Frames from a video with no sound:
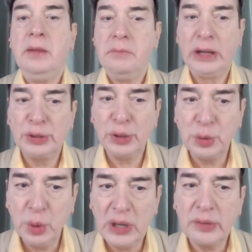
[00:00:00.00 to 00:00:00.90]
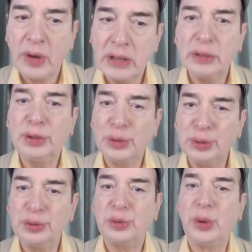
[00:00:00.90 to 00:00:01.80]
Because you do it once,
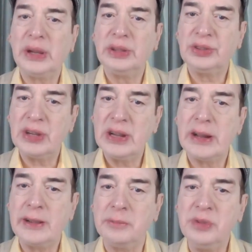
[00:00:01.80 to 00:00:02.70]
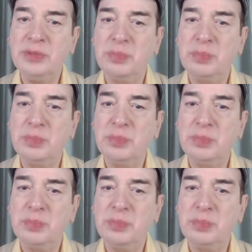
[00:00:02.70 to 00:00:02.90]
two, twice, three times,